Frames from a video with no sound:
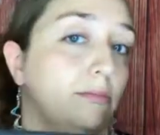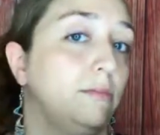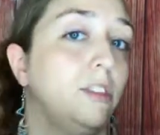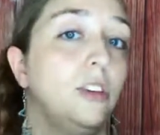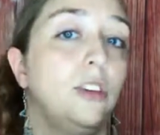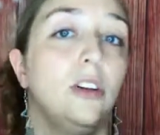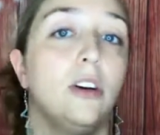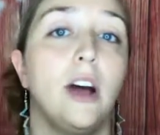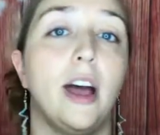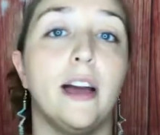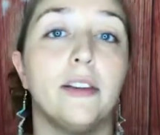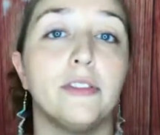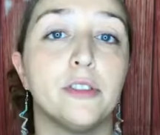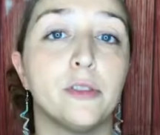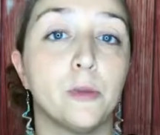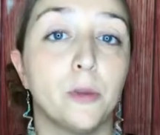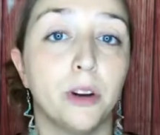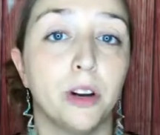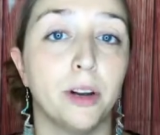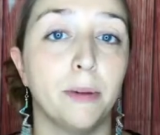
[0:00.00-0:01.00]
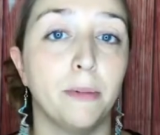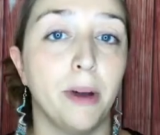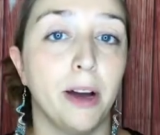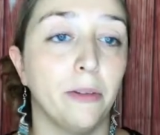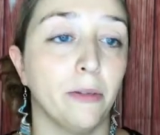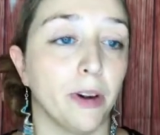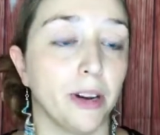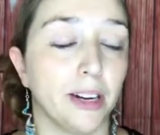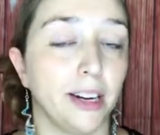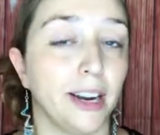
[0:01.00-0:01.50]
You don't have to worry
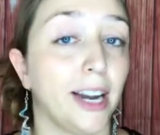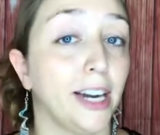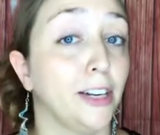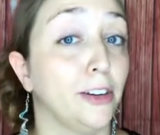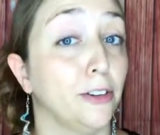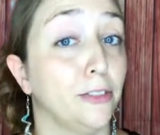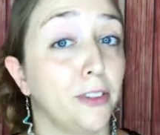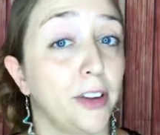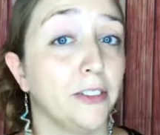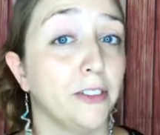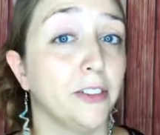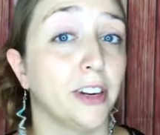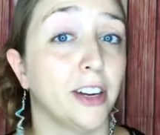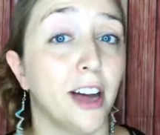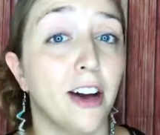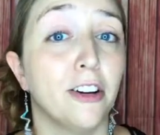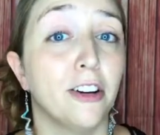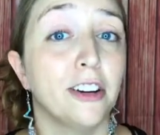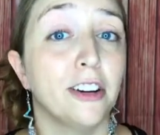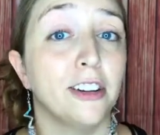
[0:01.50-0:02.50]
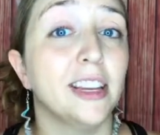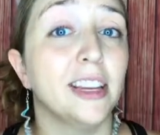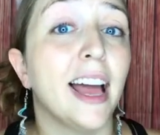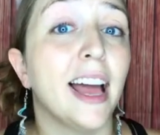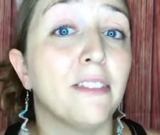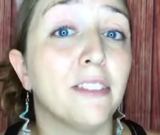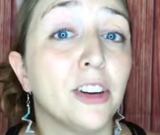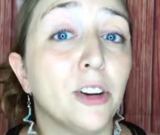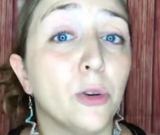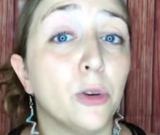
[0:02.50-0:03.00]
about running out of your favorite color and then
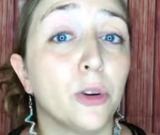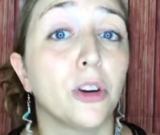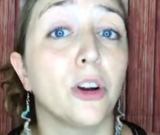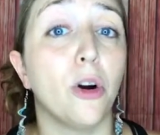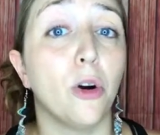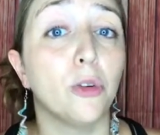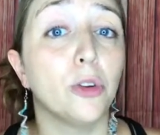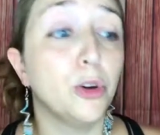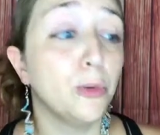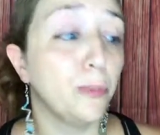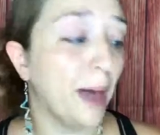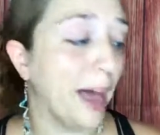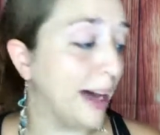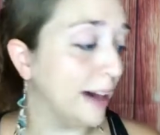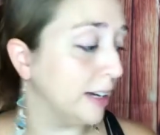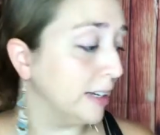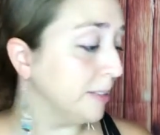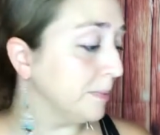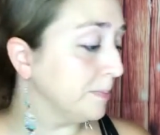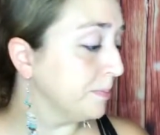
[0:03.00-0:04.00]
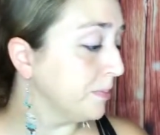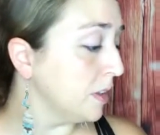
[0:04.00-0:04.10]
having to order a whole new palette.